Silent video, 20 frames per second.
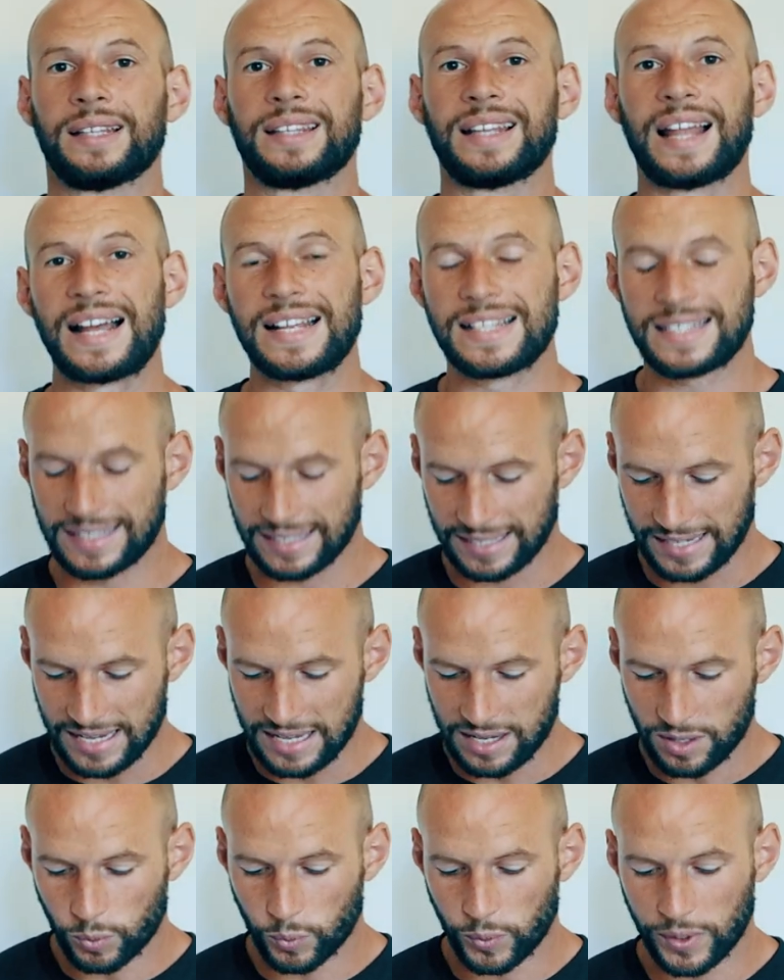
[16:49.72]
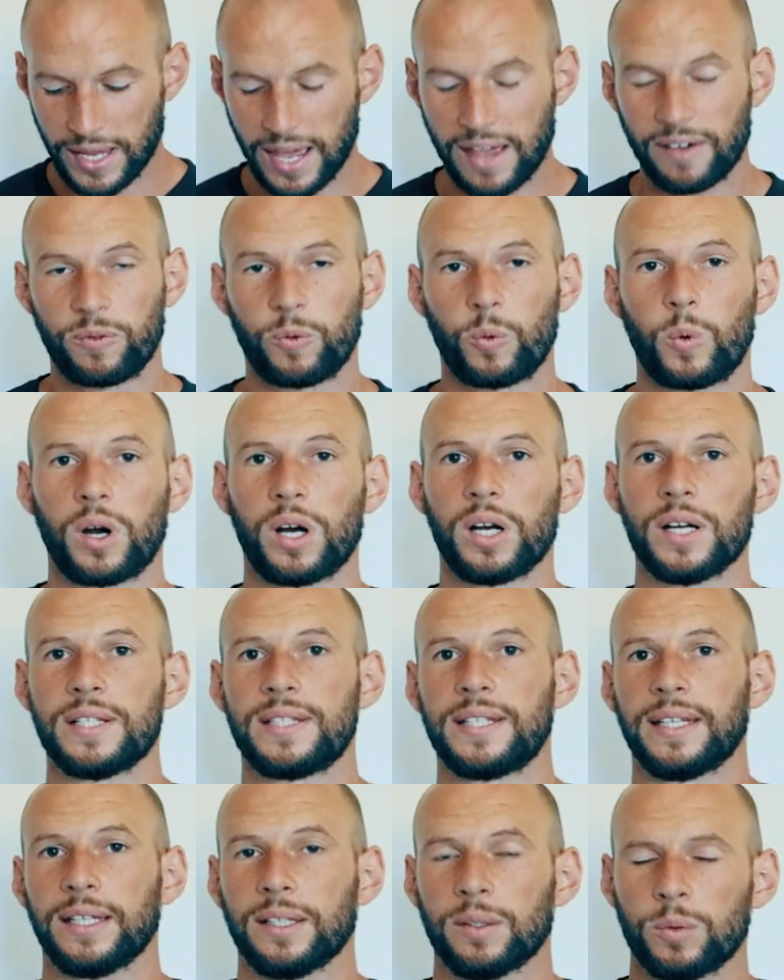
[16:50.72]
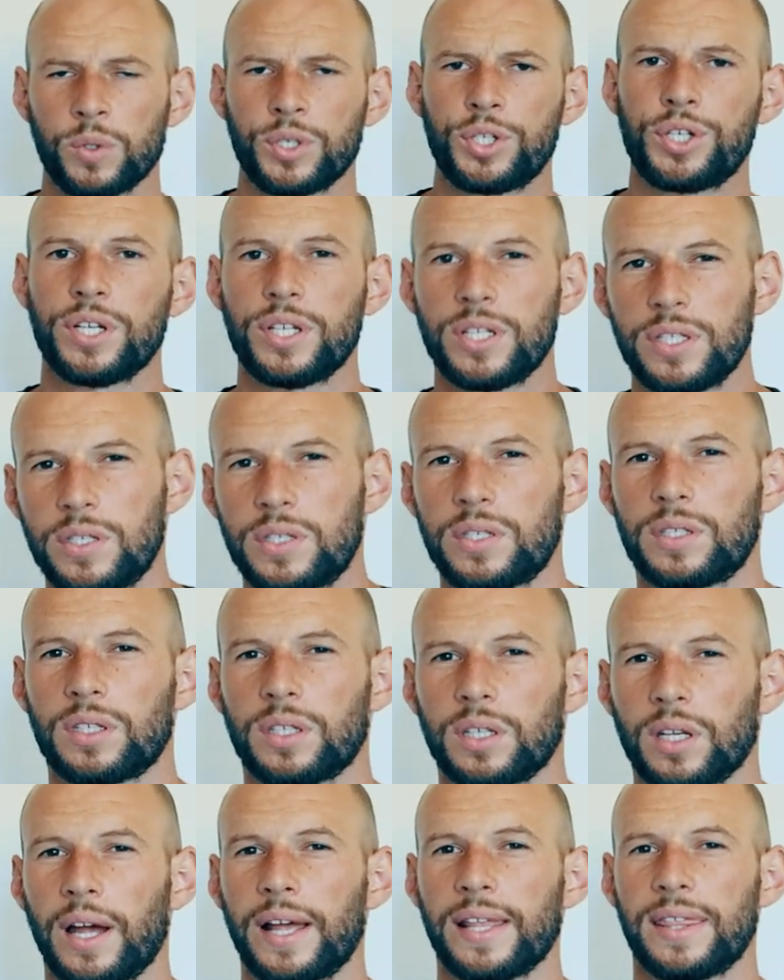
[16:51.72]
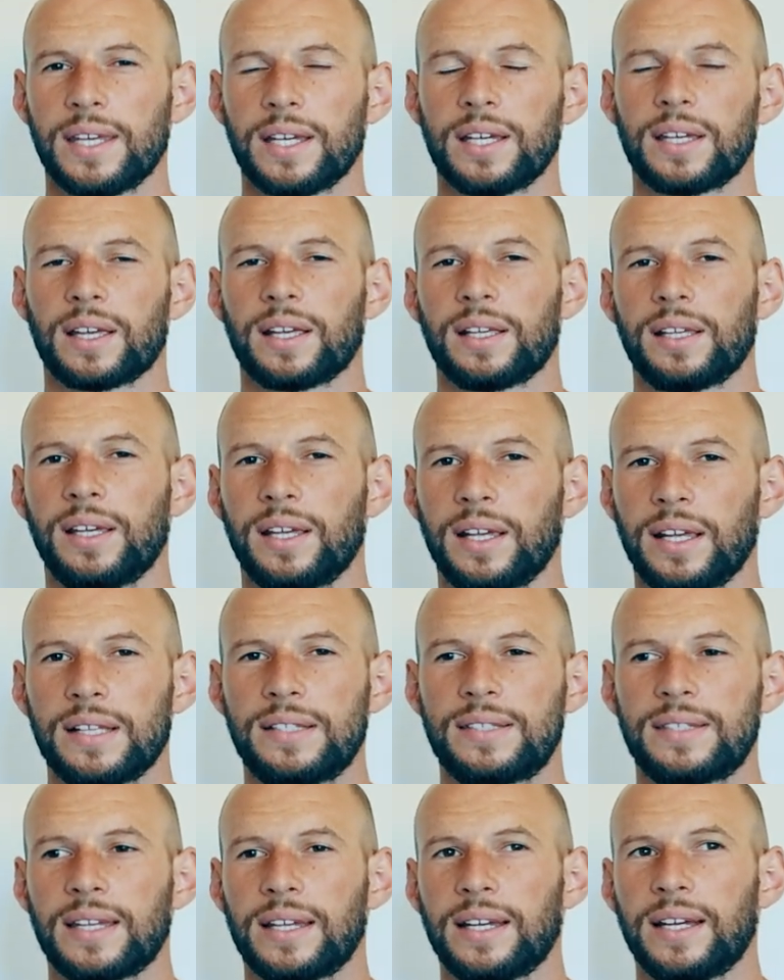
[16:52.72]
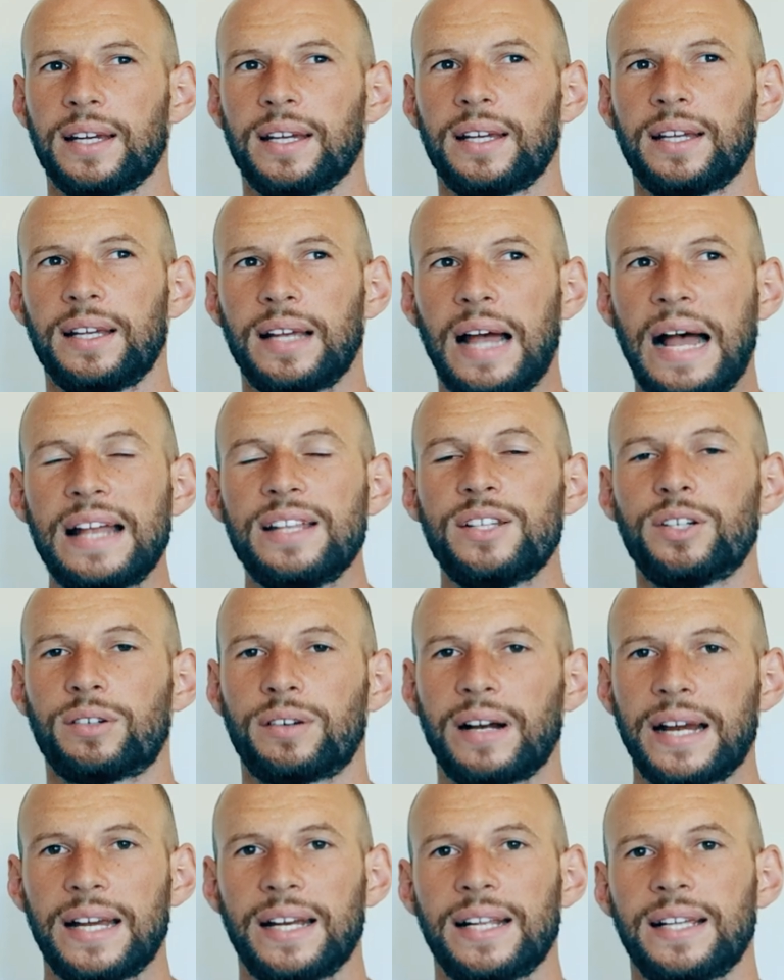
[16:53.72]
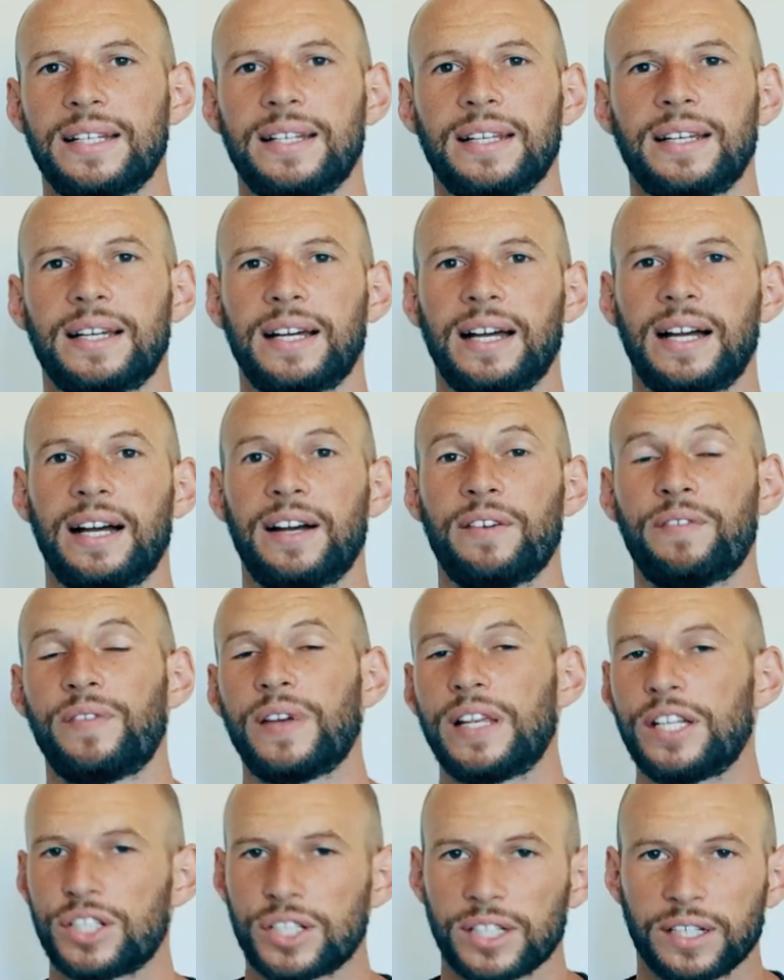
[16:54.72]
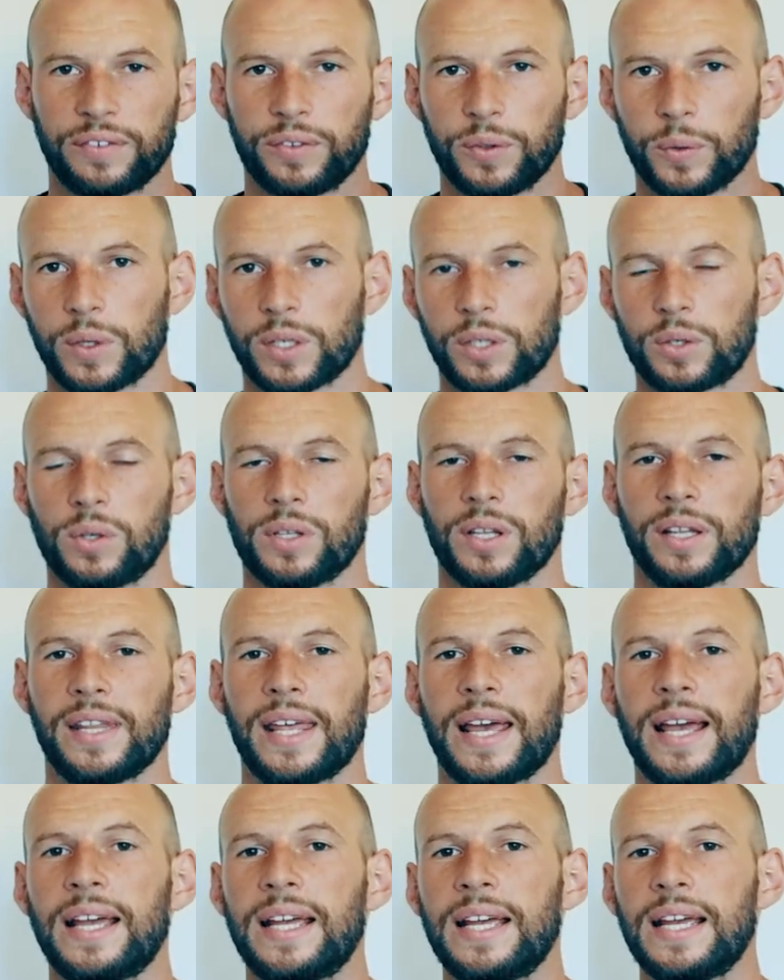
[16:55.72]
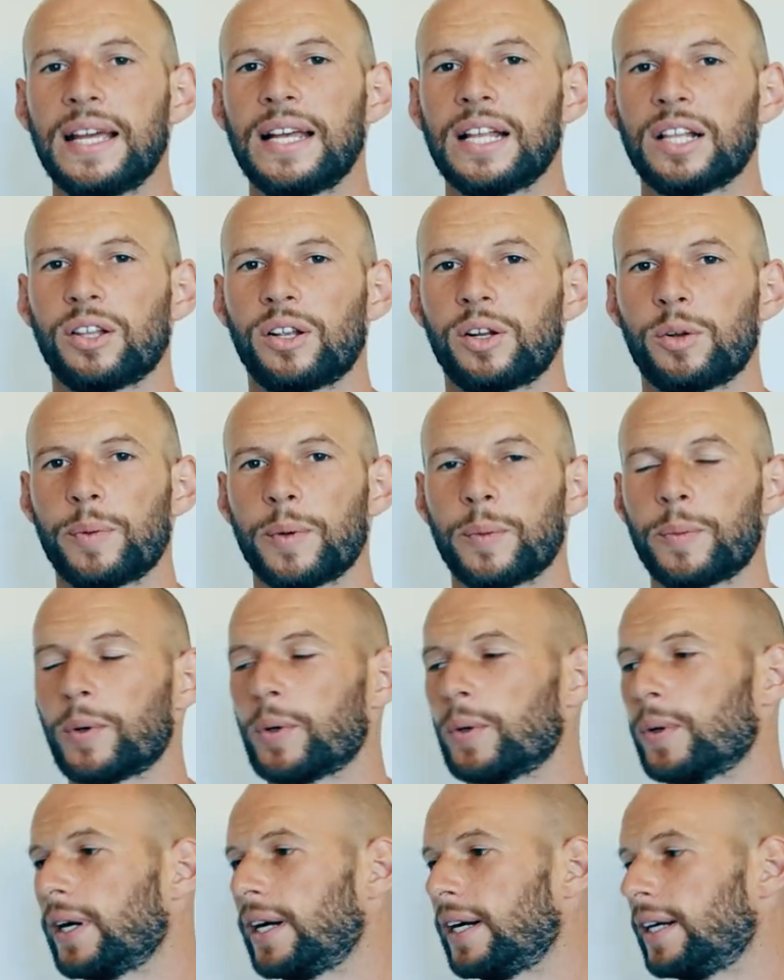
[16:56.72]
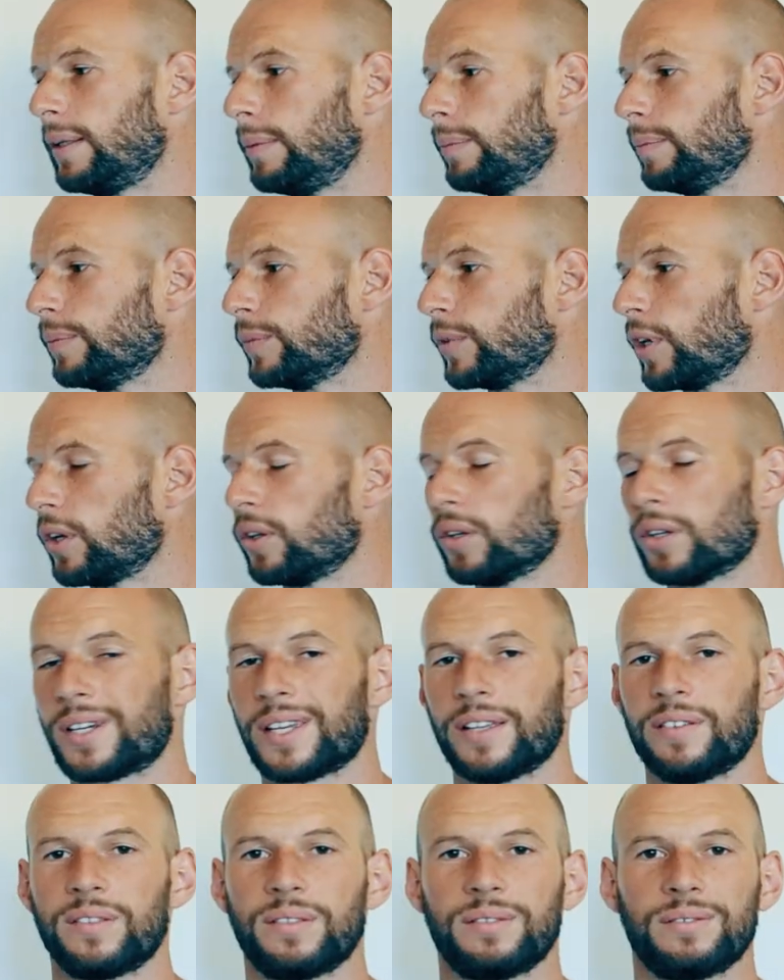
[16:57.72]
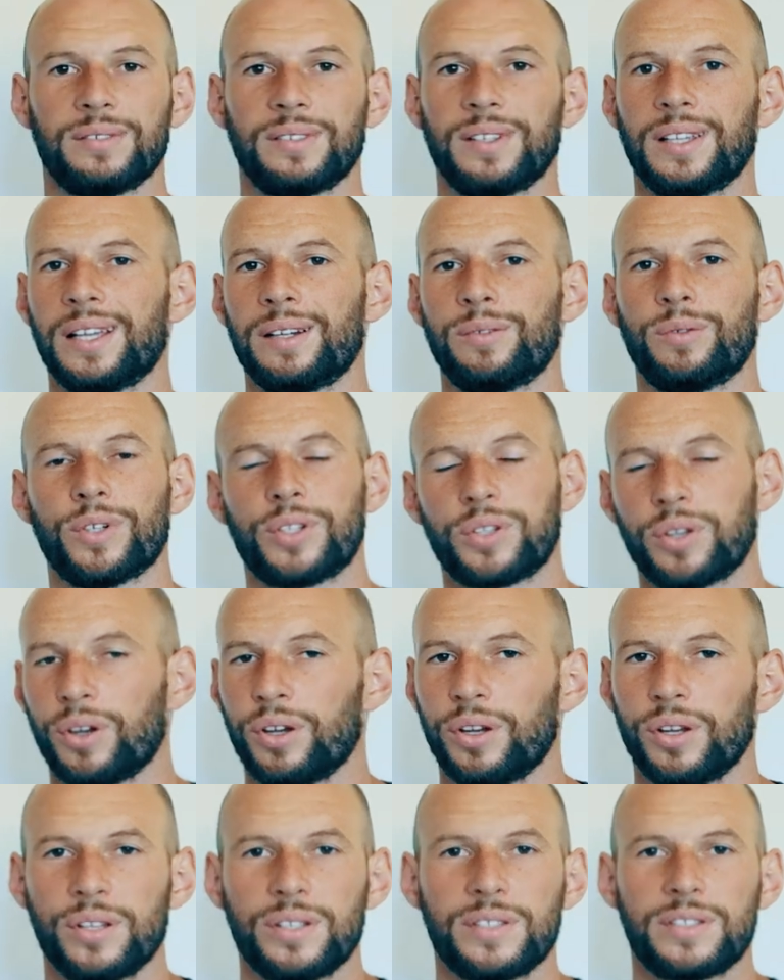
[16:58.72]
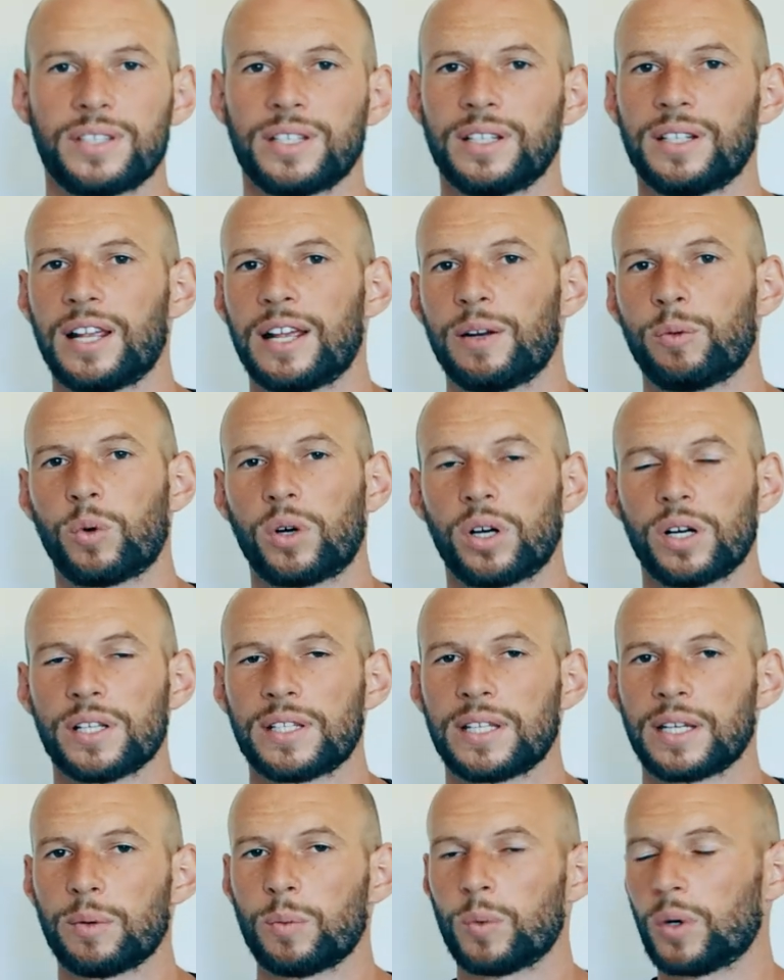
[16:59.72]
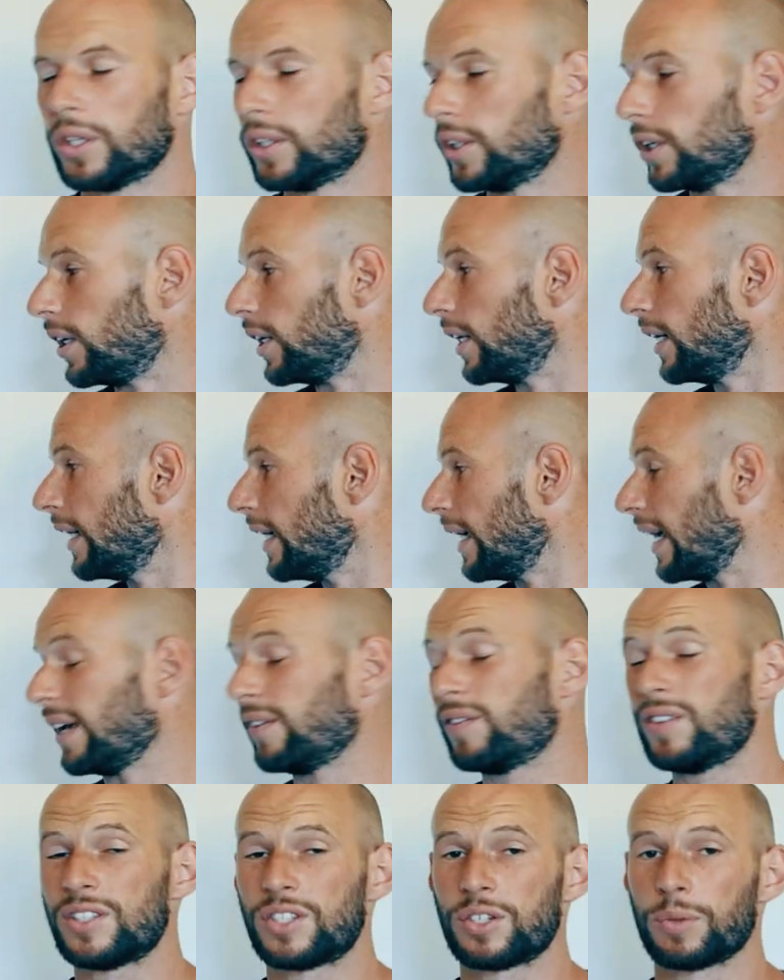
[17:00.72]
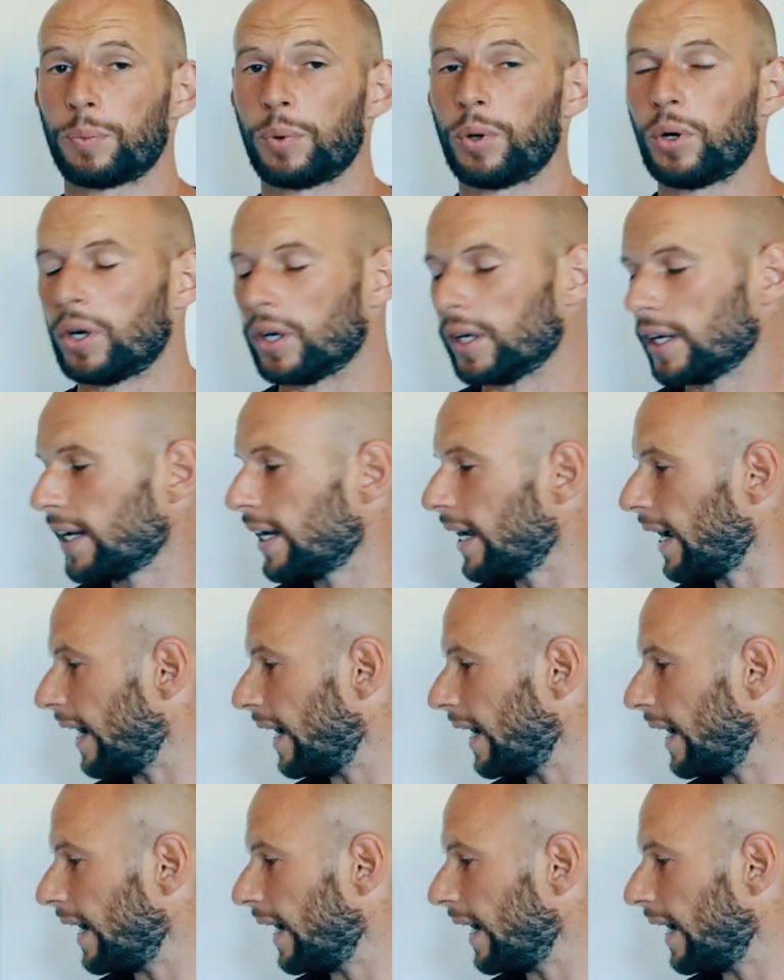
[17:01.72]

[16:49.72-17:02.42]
Lastly, we have warranty, which is, I think it's a underrated feature, if you want to call it that. A lot of people don't look at returns and warranty and whatnot, even support.